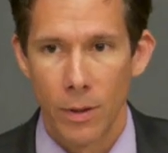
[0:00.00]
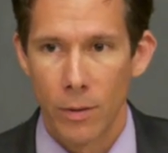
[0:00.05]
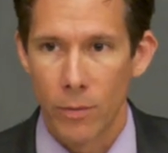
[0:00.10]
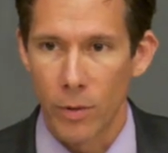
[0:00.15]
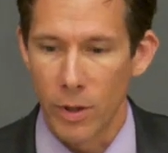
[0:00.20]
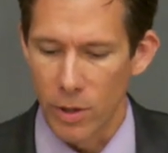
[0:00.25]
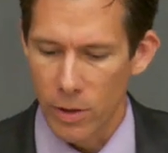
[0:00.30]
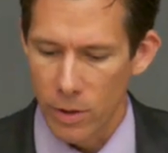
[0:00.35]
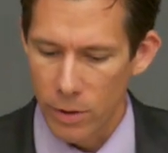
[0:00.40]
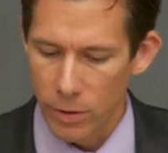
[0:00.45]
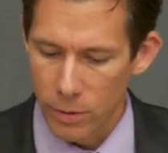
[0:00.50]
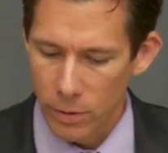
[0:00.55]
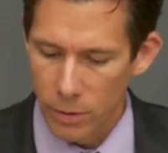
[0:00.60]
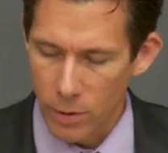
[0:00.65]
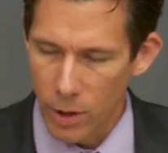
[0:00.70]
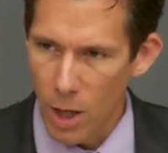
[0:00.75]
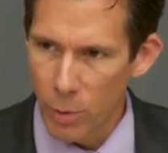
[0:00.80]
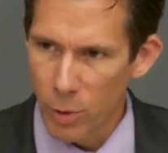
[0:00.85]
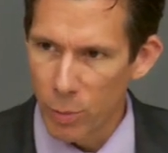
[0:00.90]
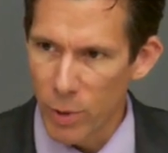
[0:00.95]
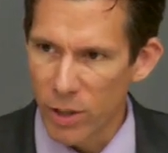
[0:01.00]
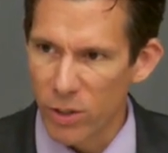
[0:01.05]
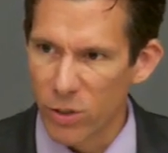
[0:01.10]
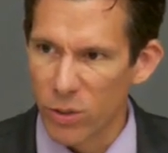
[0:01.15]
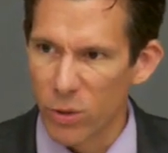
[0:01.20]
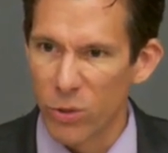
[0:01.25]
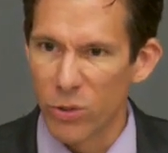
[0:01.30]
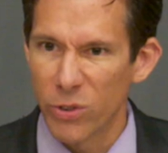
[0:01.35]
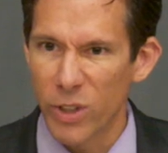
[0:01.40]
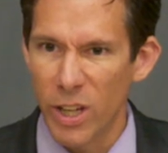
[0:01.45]
Right? The common practice
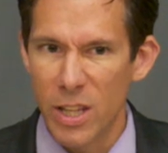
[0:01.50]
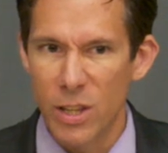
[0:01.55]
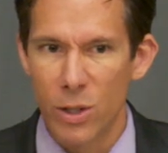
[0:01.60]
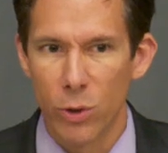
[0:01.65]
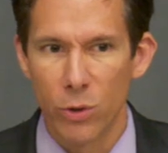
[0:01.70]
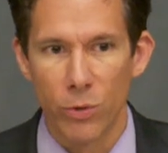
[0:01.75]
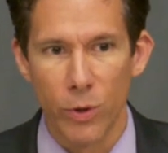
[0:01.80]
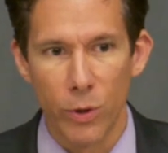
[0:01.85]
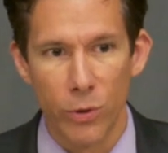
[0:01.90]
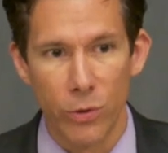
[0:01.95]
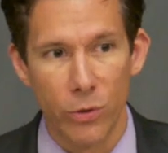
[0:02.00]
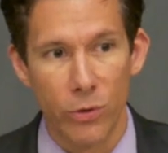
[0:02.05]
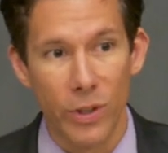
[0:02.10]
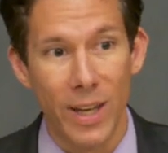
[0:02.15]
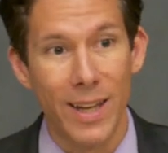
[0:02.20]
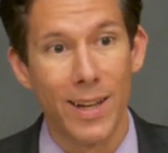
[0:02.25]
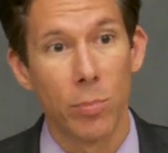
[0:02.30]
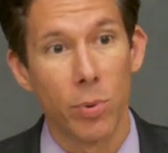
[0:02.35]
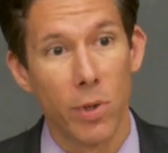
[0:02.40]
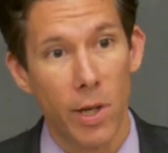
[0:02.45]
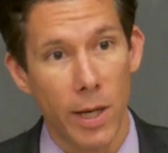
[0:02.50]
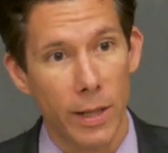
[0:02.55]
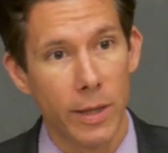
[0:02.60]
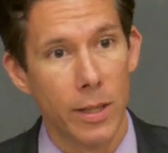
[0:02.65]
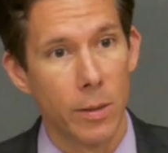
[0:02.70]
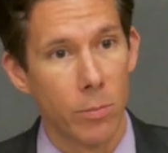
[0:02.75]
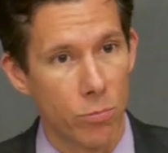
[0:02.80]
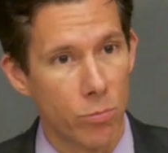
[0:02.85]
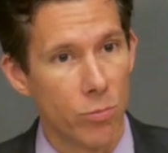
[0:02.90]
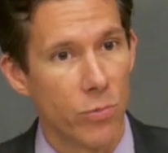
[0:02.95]
of citing those verses and applying
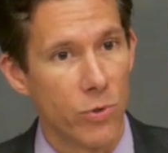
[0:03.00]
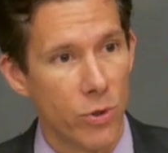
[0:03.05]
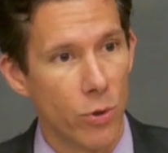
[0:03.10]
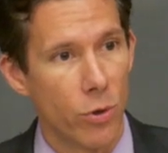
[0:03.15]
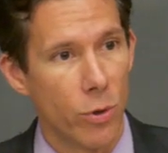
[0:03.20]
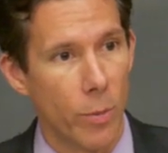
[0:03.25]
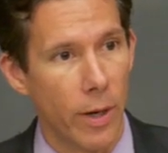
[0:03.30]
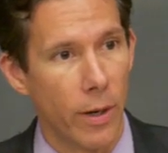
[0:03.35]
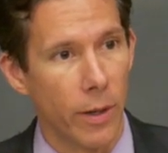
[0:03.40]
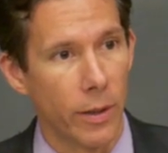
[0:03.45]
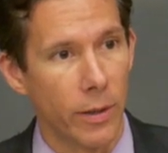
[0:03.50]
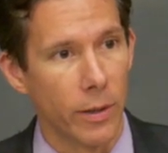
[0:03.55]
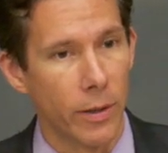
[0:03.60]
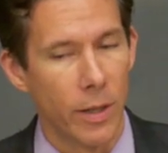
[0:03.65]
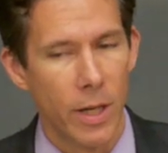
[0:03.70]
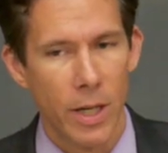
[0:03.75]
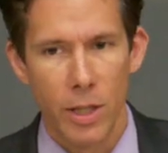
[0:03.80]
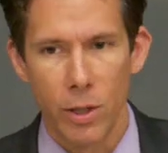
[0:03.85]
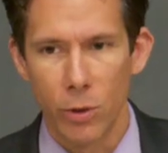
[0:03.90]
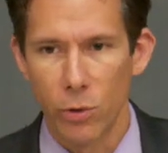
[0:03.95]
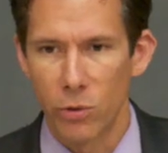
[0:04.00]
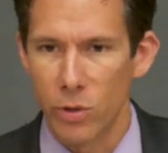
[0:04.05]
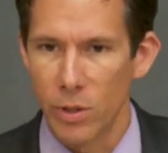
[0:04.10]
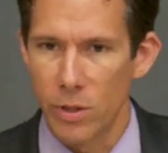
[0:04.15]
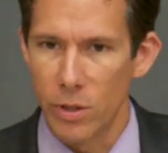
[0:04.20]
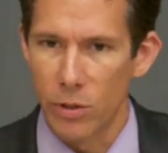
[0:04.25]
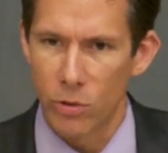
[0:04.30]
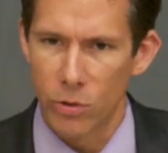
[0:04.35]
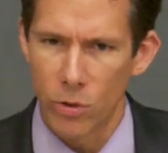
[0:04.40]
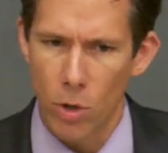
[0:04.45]
them to America. You'll see
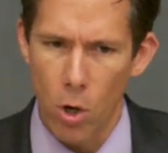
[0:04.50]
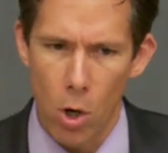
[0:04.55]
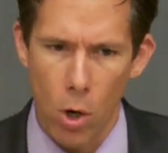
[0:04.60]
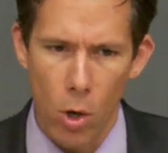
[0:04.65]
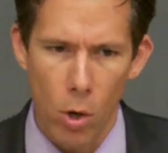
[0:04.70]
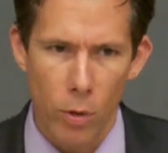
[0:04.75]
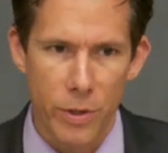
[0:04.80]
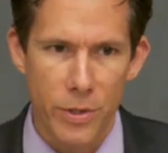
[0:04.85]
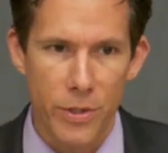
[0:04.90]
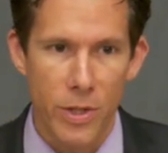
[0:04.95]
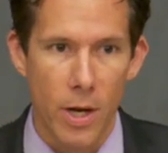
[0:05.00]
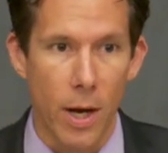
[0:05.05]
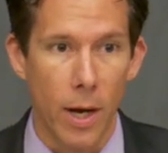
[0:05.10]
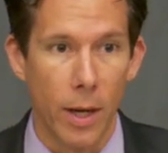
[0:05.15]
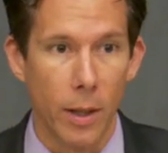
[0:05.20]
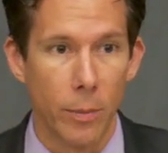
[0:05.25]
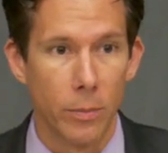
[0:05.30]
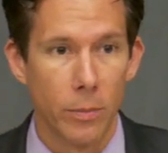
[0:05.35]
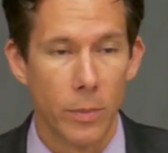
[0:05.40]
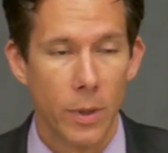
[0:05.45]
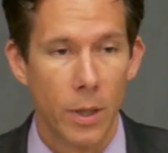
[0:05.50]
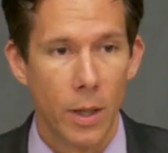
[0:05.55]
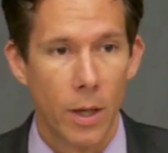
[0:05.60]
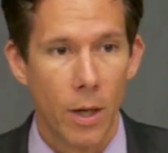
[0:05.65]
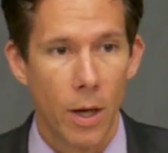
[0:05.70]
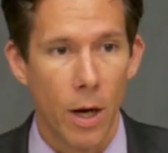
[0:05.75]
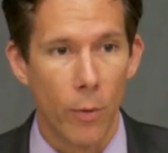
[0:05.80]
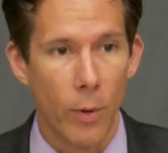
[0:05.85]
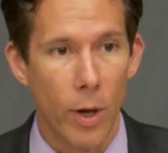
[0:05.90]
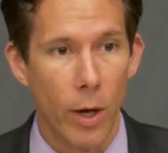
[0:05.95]
this all the time
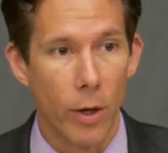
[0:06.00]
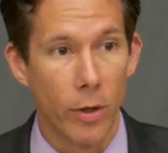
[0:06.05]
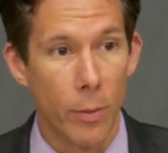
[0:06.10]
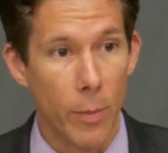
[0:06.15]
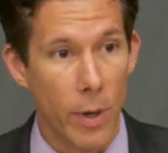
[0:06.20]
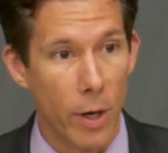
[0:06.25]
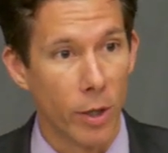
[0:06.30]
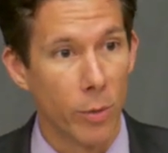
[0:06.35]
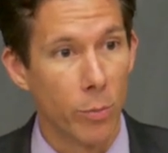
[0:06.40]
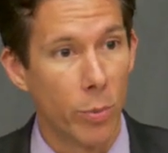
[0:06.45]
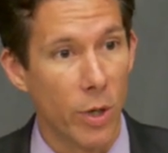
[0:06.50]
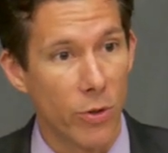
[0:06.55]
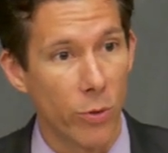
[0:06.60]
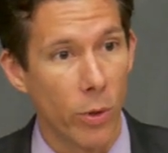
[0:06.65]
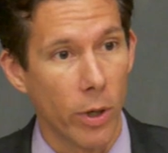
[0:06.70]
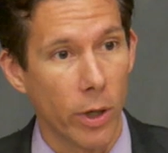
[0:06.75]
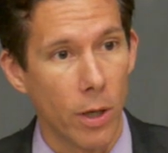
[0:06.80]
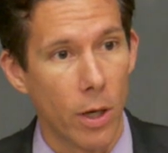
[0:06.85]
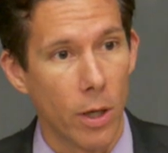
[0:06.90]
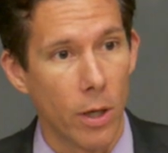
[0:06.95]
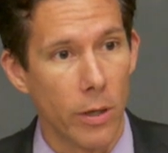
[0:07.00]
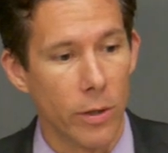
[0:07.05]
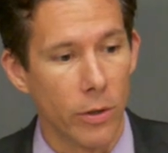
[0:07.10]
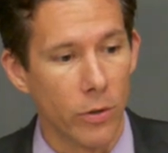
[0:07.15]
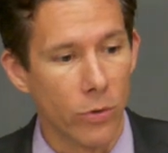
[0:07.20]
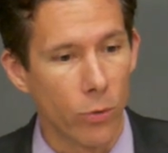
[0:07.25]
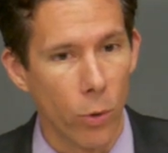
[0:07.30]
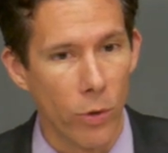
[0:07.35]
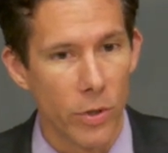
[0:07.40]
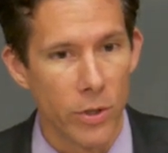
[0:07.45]
around American patriotic holidays.
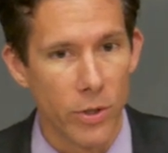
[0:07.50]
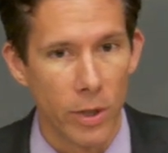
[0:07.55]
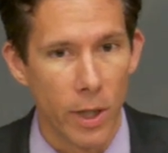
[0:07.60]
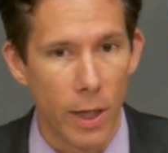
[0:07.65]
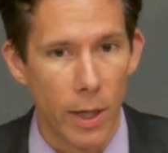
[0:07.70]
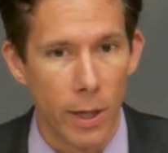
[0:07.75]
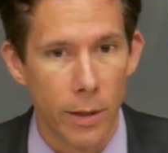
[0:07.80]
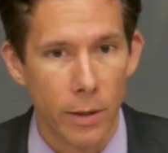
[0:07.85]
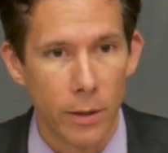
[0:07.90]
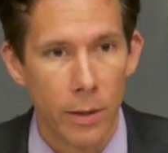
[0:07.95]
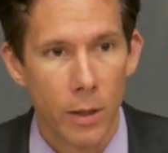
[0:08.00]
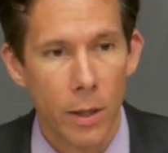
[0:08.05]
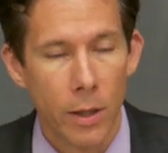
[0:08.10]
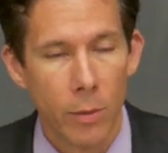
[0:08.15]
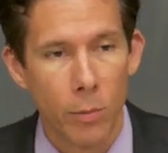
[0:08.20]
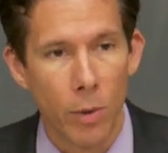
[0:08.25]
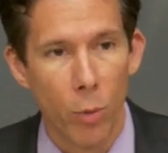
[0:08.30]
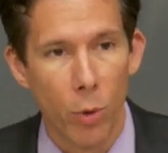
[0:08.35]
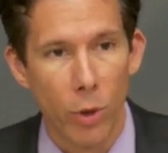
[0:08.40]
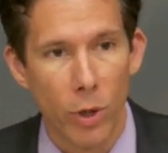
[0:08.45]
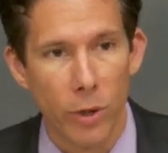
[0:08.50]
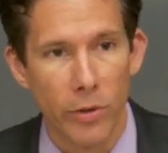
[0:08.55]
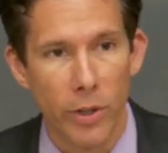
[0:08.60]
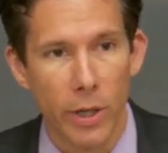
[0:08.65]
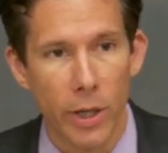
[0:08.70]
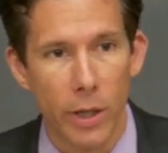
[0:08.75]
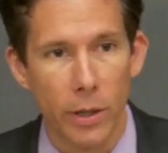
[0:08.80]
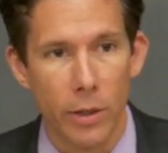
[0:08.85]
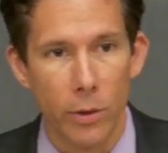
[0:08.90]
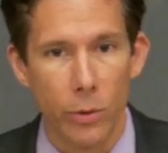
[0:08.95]
4th of July, Memorial
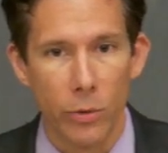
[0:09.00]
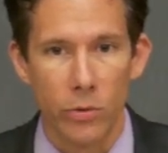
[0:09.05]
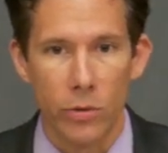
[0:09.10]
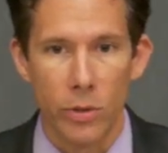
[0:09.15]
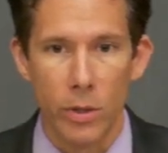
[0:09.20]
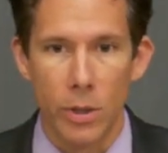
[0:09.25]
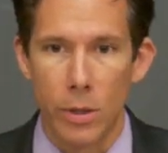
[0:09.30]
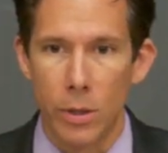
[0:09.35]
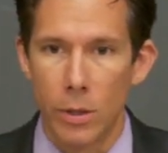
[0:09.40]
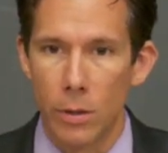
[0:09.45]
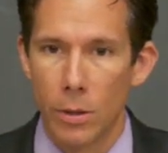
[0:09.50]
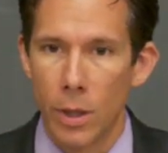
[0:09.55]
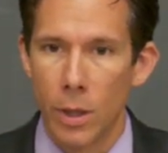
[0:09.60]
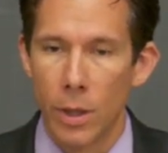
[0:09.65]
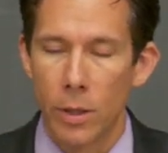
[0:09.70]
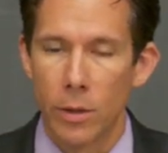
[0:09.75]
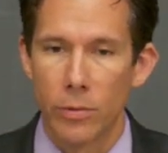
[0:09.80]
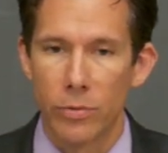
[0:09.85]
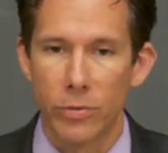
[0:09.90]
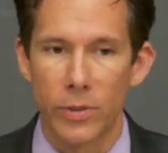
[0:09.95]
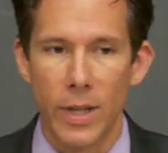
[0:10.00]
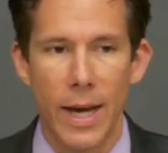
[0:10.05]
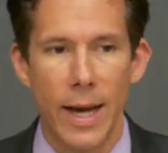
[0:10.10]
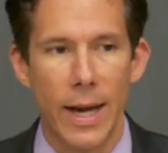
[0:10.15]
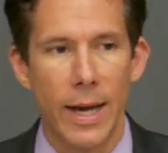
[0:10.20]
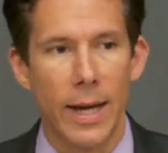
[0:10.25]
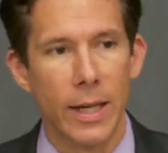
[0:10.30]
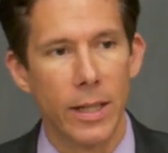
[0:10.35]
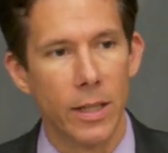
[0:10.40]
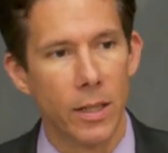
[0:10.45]
Day, you'll see the
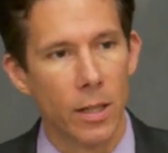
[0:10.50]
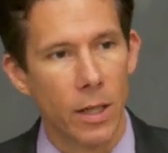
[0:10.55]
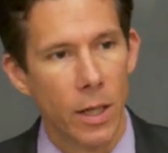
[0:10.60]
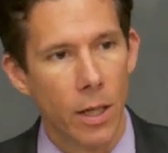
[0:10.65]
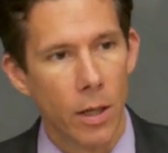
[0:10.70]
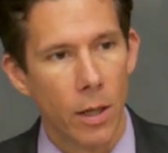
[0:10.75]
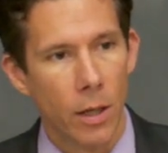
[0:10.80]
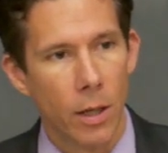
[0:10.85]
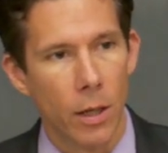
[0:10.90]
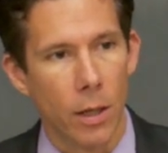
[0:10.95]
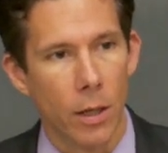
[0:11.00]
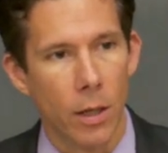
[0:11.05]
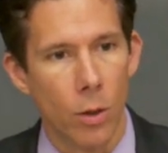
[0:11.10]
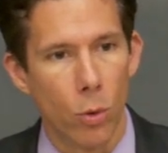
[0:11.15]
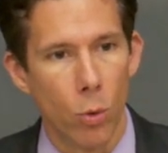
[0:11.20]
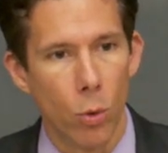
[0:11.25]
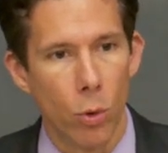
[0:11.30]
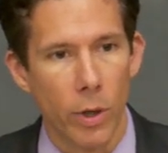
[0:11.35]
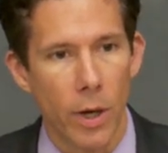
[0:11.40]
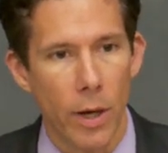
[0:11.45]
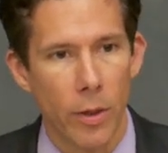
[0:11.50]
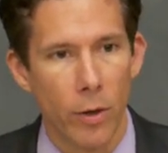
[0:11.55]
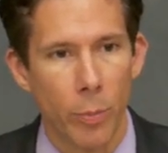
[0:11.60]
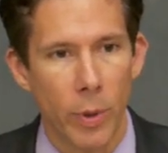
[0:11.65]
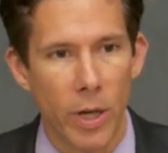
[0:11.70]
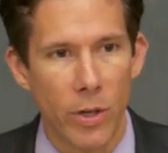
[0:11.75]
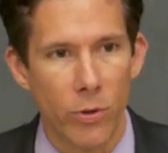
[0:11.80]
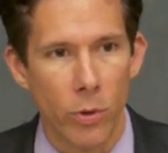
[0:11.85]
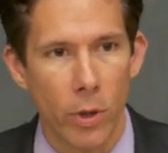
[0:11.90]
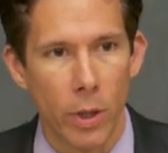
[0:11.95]
flag uh, or other
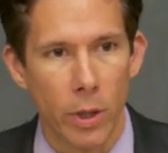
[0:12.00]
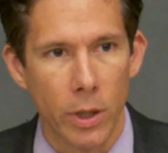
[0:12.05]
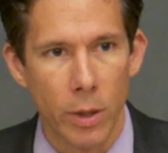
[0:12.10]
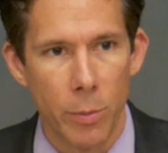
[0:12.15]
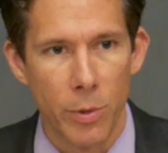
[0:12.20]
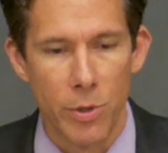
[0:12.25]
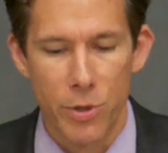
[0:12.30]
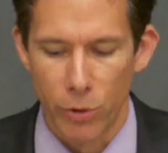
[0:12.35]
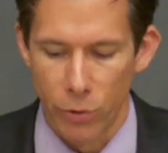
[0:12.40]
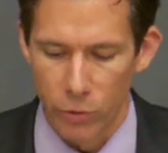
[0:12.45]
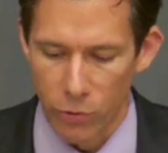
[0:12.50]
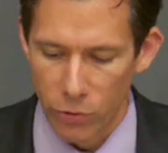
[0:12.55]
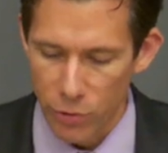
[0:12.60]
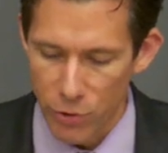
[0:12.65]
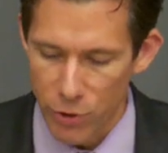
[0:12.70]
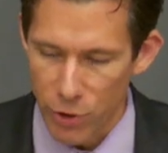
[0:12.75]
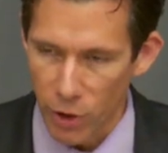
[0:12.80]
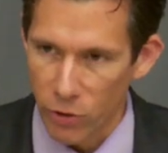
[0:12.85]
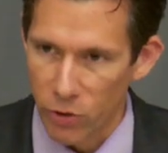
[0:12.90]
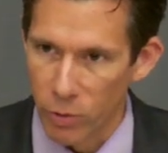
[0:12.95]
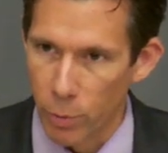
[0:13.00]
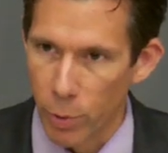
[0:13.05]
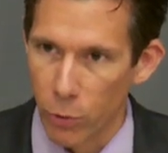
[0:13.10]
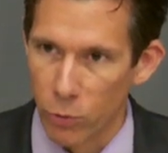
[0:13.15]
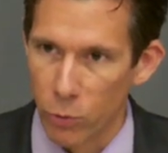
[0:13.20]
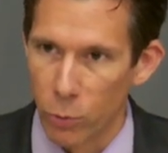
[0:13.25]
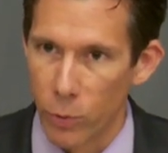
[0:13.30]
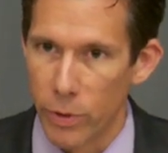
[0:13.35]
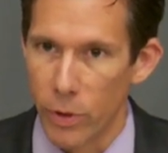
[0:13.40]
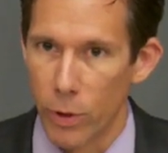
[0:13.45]
patriotic images
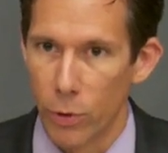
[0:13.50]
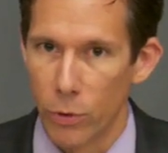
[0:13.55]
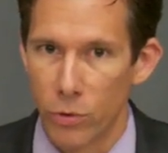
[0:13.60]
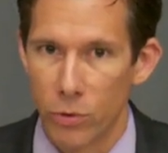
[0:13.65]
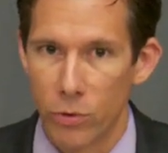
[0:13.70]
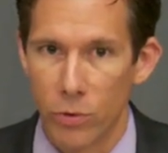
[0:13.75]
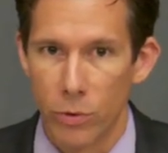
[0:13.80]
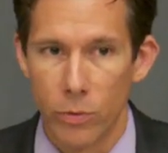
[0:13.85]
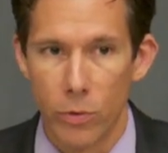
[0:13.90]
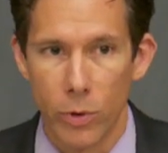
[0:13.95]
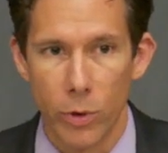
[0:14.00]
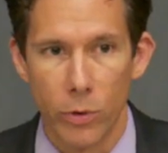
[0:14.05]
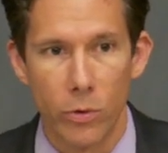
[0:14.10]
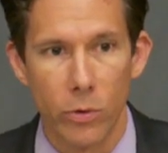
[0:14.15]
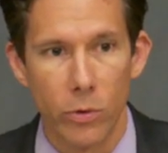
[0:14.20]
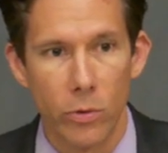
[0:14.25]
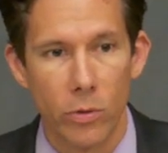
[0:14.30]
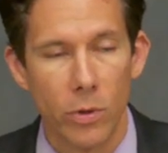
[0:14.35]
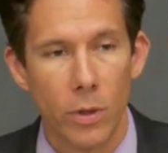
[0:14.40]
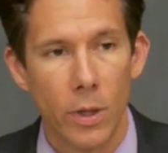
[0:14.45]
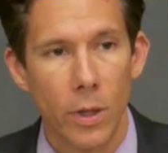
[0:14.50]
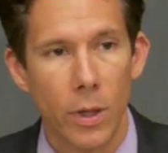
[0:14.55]
juxtaposed with those verses.